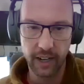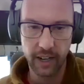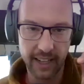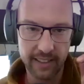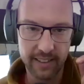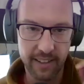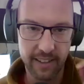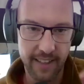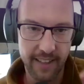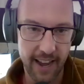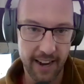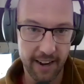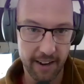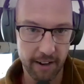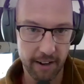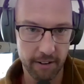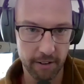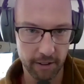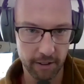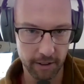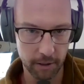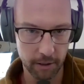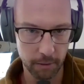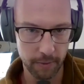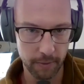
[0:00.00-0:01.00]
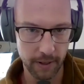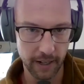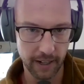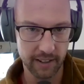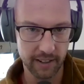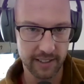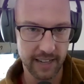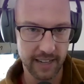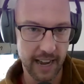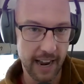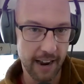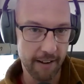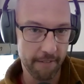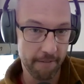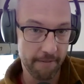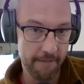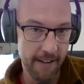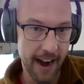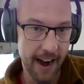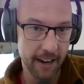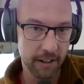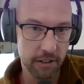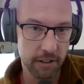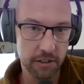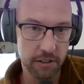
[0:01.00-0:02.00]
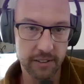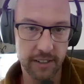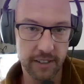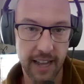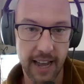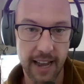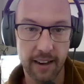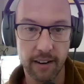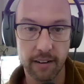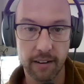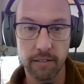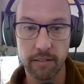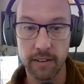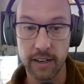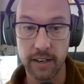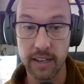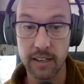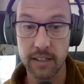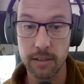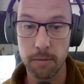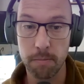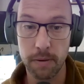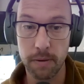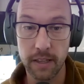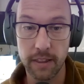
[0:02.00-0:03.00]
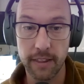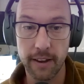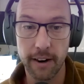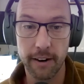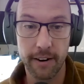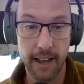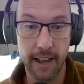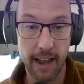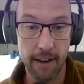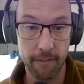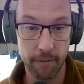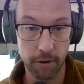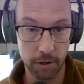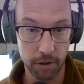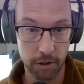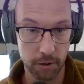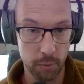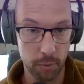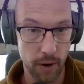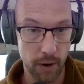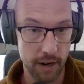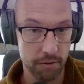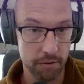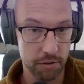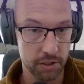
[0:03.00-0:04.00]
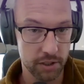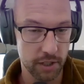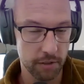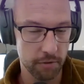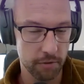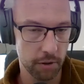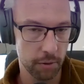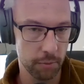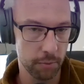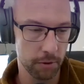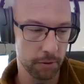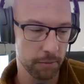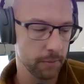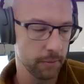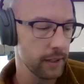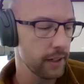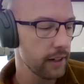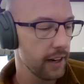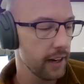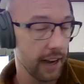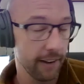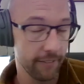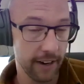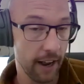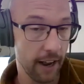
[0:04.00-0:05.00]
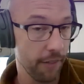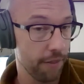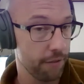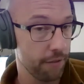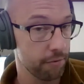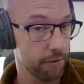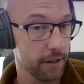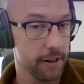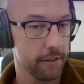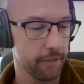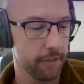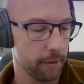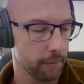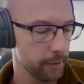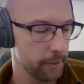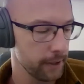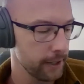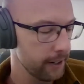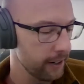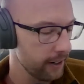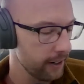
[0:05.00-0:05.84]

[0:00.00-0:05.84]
to get to that here in a little bit because I have factors that need to be there to have a good wide receiver room. I've got 3 of them.